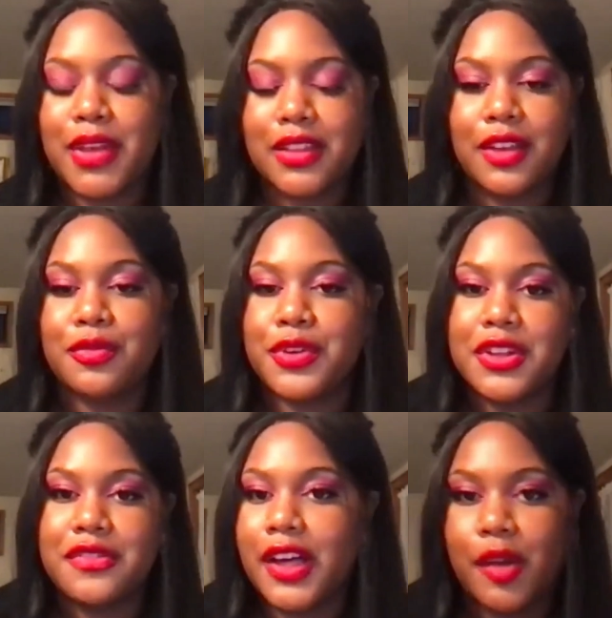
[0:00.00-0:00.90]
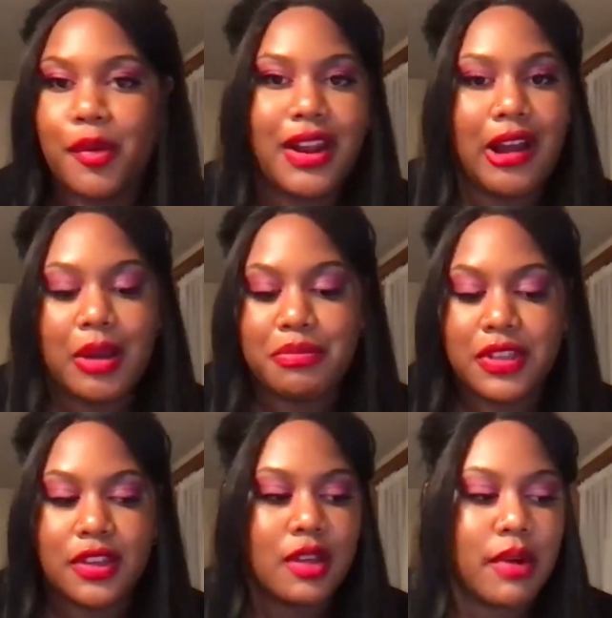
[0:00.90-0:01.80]
and like reevaluate how I'm
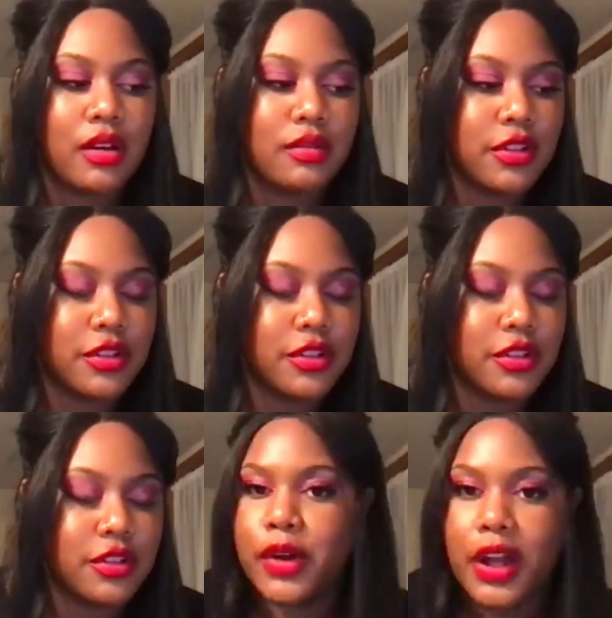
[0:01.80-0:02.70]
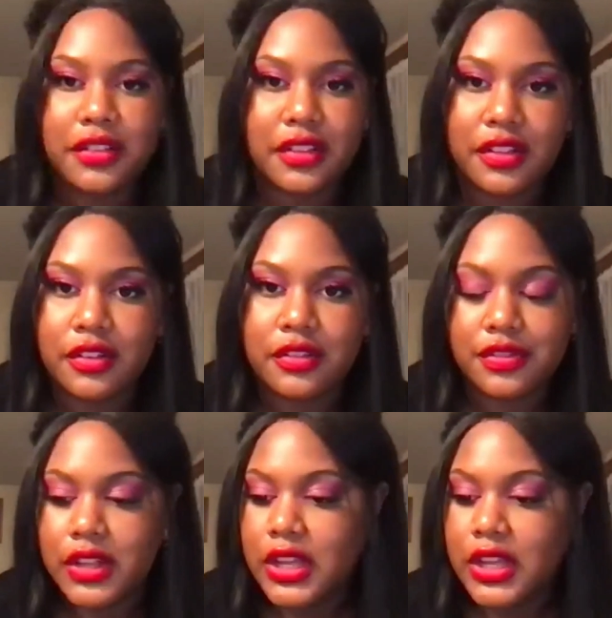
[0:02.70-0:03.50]
thinking about this whole process of